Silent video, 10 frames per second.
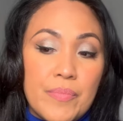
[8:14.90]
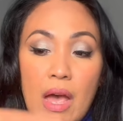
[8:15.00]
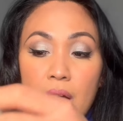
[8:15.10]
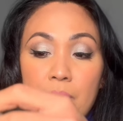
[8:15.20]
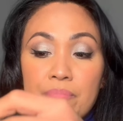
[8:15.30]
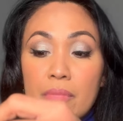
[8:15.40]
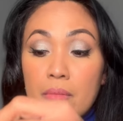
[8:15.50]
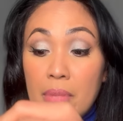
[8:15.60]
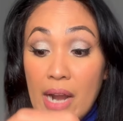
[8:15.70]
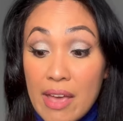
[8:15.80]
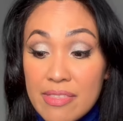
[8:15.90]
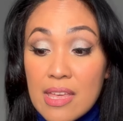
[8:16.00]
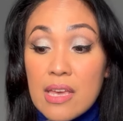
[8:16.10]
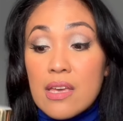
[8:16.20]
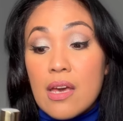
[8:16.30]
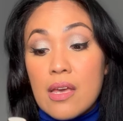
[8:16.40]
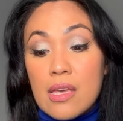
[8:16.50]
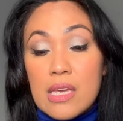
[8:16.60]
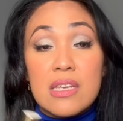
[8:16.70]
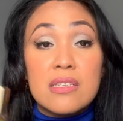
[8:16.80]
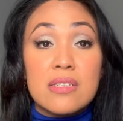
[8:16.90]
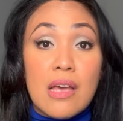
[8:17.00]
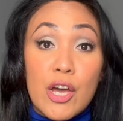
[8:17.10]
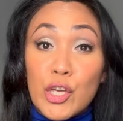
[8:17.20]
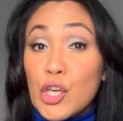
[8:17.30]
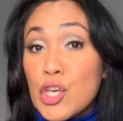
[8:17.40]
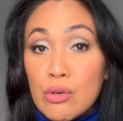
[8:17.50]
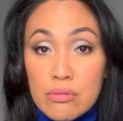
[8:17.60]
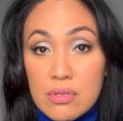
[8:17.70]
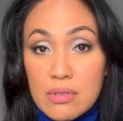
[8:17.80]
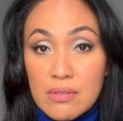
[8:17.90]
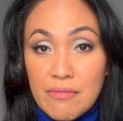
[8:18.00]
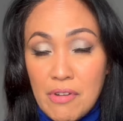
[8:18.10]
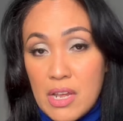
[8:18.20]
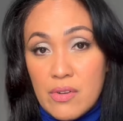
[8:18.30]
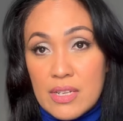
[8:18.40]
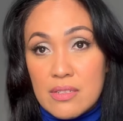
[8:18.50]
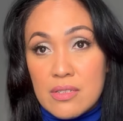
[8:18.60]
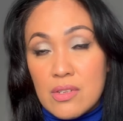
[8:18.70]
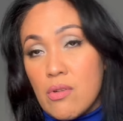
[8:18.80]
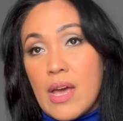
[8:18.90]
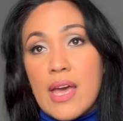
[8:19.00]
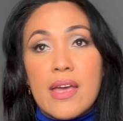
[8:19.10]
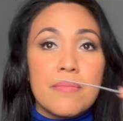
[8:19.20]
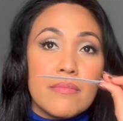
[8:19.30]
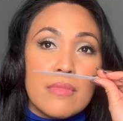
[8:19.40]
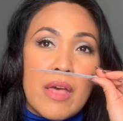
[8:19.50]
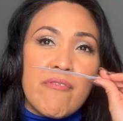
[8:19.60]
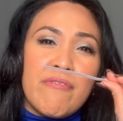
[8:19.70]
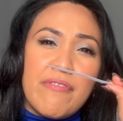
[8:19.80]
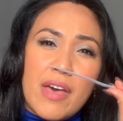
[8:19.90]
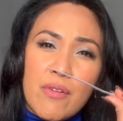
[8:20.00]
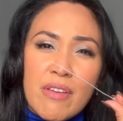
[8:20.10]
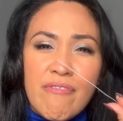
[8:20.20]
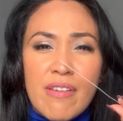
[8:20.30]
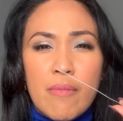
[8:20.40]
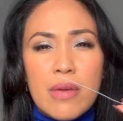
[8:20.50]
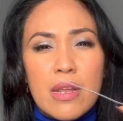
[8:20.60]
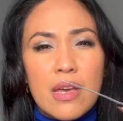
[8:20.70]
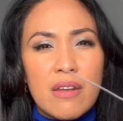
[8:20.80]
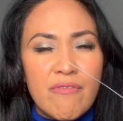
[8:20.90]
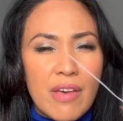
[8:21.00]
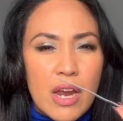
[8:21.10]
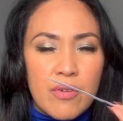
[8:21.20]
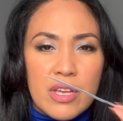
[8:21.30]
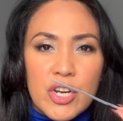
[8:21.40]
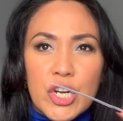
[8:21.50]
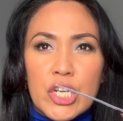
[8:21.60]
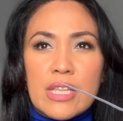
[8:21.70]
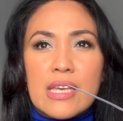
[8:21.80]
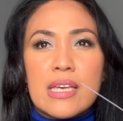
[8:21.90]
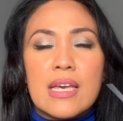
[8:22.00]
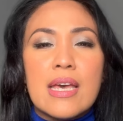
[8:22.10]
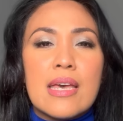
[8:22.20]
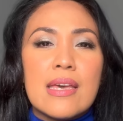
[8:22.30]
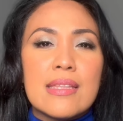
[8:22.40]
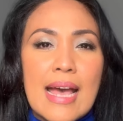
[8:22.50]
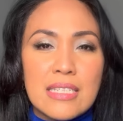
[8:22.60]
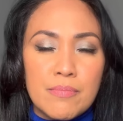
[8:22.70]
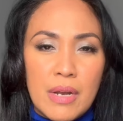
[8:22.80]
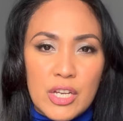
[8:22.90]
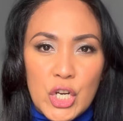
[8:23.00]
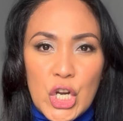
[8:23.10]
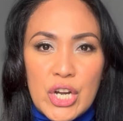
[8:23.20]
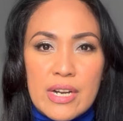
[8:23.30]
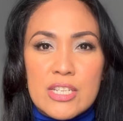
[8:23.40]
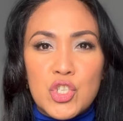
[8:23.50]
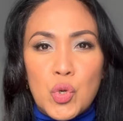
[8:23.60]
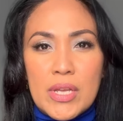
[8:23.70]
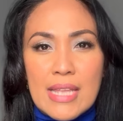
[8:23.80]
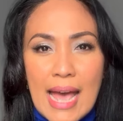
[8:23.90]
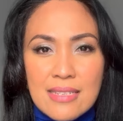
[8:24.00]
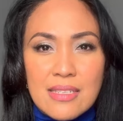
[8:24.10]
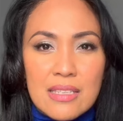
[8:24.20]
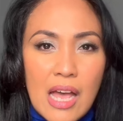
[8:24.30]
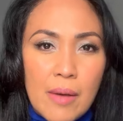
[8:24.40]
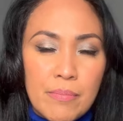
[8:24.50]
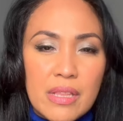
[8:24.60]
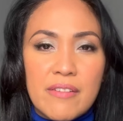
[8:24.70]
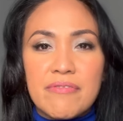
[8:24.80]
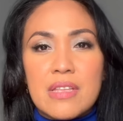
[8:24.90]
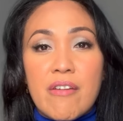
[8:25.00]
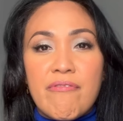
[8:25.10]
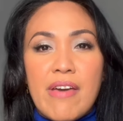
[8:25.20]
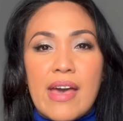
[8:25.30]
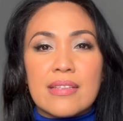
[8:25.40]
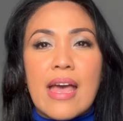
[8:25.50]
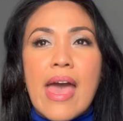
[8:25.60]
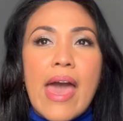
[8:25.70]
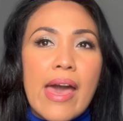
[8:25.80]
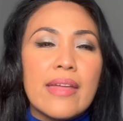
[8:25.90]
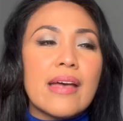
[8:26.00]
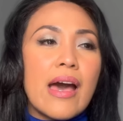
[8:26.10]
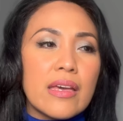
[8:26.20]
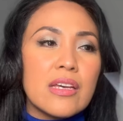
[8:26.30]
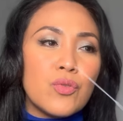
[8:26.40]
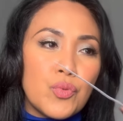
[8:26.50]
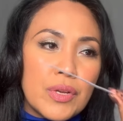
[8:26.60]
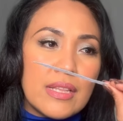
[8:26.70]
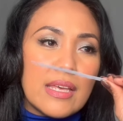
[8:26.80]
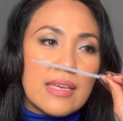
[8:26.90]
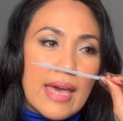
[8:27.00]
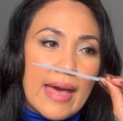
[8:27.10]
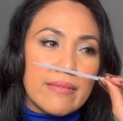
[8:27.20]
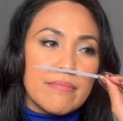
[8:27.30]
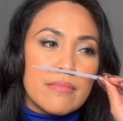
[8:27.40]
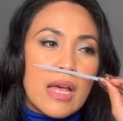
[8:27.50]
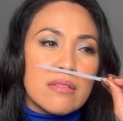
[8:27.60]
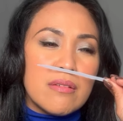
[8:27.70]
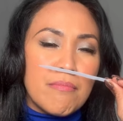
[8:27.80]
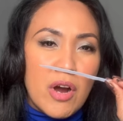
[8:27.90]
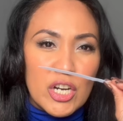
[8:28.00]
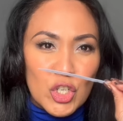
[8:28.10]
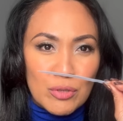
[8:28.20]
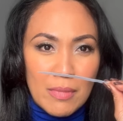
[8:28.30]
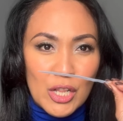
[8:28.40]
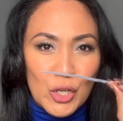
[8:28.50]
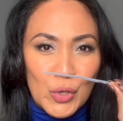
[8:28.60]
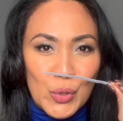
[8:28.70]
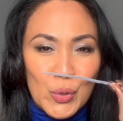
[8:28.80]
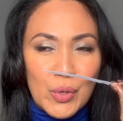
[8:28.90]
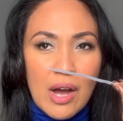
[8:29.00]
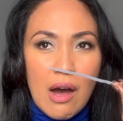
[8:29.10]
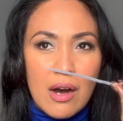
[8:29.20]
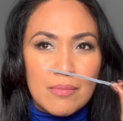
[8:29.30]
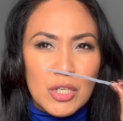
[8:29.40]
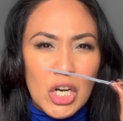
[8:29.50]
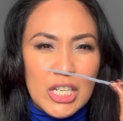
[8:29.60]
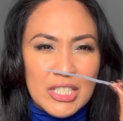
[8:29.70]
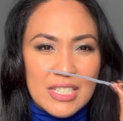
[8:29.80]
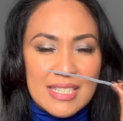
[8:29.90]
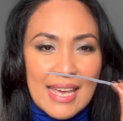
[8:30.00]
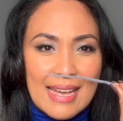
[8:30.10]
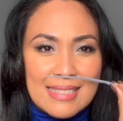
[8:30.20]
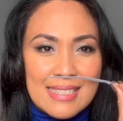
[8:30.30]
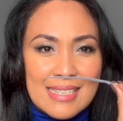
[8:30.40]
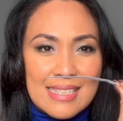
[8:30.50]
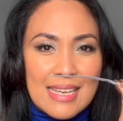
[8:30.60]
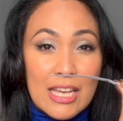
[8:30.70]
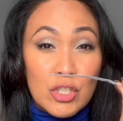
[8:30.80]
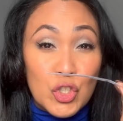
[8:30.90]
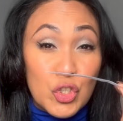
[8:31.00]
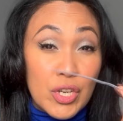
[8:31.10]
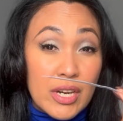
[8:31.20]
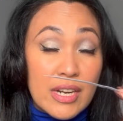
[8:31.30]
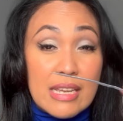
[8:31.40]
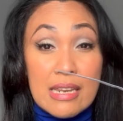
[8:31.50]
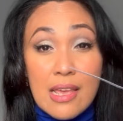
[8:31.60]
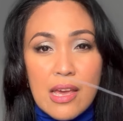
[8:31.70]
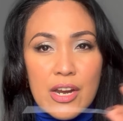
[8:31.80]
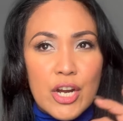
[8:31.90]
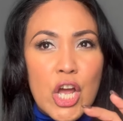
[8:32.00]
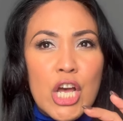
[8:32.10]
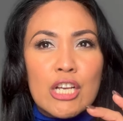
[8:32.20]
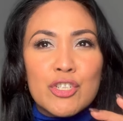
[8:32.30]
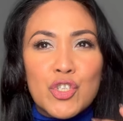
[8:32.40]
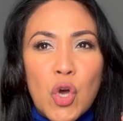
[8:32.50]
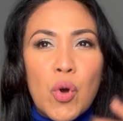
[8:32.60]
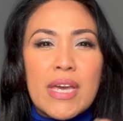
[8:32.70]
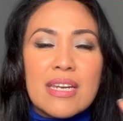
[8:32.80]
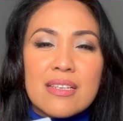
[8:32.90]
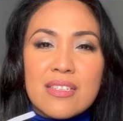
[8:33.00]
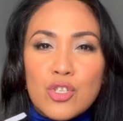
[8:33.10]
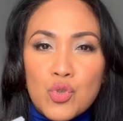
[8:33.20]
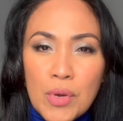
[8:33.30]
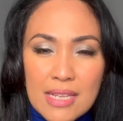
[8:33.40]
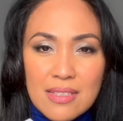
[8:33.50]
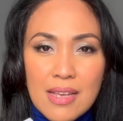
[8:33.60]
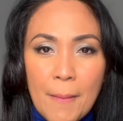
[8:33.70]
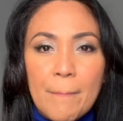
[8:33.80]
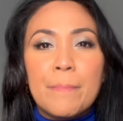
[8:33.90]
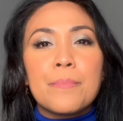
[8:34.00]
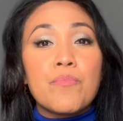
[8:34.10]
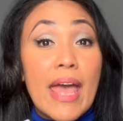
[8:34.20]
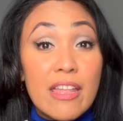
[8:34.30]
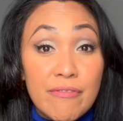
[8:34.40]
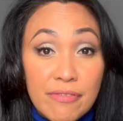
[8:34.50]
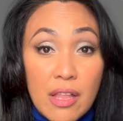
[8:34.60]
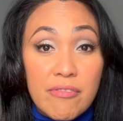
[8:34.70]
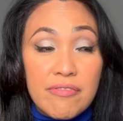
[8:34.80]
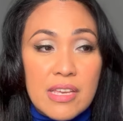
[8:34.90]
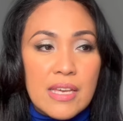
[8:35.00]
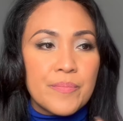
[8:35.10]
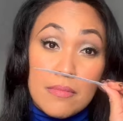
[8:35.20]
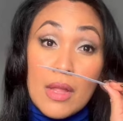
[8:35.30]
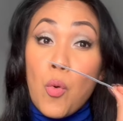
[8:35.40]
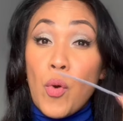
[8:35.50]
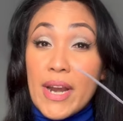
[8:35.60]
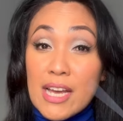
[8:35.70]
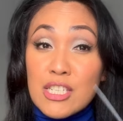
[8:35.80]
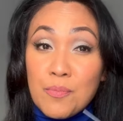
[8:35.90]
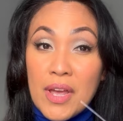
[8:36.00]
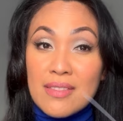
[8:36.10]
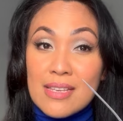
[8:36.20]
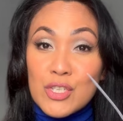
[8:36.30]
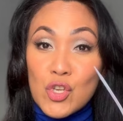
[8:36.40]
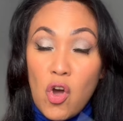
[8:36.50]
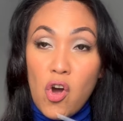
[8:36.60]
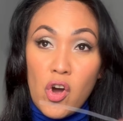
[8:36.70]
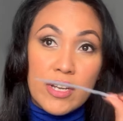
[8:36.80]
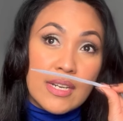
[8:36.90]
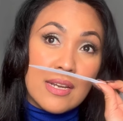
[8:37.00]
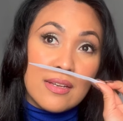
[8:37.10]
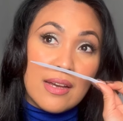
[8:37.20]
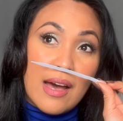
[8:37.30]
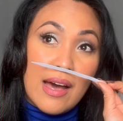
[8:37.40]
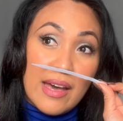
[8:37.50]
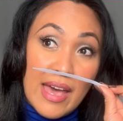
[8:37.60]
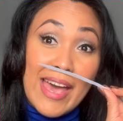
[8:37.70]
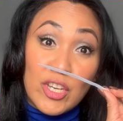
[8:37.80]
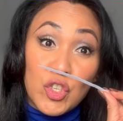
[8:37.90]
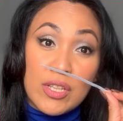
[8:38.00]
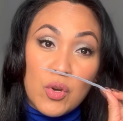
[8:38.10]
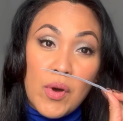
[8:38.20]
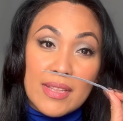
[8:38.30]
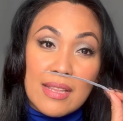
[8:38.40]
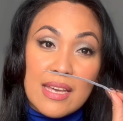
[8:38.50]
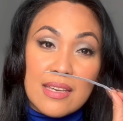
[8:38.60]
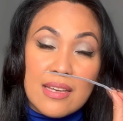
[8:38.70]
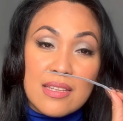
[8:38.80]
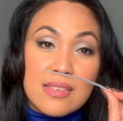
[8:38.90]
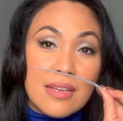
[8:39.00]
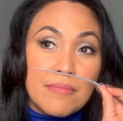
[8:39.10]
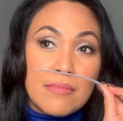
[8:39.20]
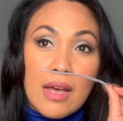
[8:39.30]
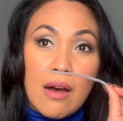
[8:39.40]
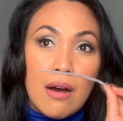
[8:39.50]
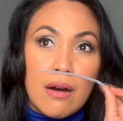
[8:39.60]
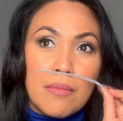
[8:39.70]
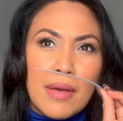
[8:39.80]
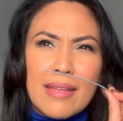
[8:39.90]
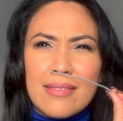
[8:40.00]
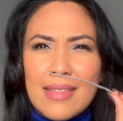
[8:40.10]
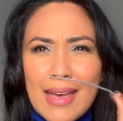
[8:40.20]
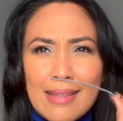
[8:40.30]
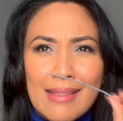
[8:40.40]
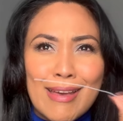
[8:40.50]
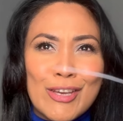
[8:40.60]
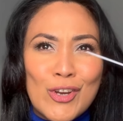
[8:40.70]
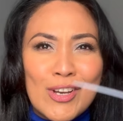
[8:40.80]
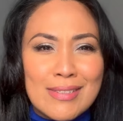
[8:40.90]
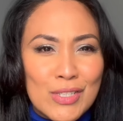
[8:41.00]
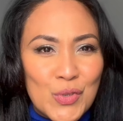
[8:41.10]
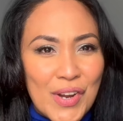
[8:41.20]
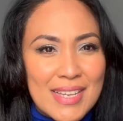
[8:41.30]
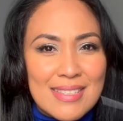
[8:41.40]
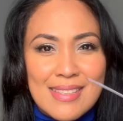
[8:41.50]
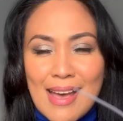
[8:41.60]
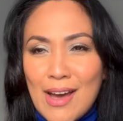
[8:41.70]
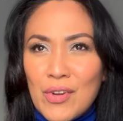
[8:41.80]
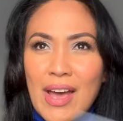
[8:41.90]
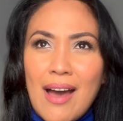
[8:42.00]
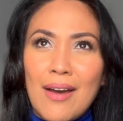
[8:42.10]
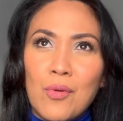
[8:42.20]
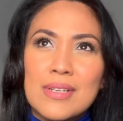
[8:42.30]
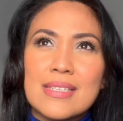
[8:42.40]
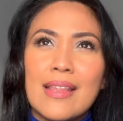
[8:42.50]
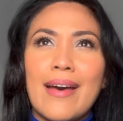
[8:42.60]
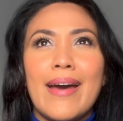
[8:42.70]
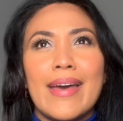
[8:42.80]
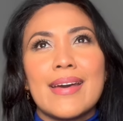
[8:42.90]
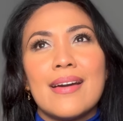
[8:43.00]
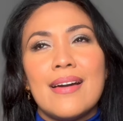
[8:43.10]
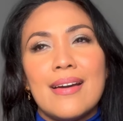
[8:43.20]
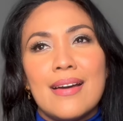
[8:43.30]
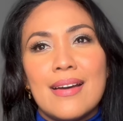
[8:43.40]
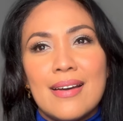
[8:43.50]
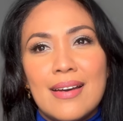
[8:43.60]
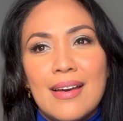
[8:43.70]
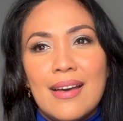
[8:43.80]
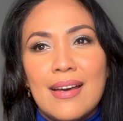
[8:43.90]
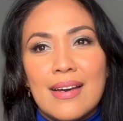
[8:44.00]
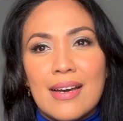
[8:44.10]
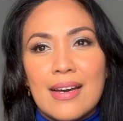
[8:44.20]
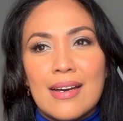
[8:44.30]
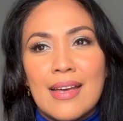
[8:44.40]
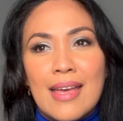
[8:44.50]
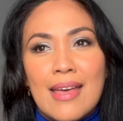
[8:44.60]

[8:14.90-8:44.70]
Um, but I think it is a cute fragrance, okay? Very feminine, very girly. It has black currant, so it has that uplifting effect. And I can really get the marshmallow, um, cotton candy, and sugar in here. So it is sweet and fluffy. When I spray this on, I actually quite like it. Um, and then like, you know, as it dries down, I was like, uh-huh, uh-huh.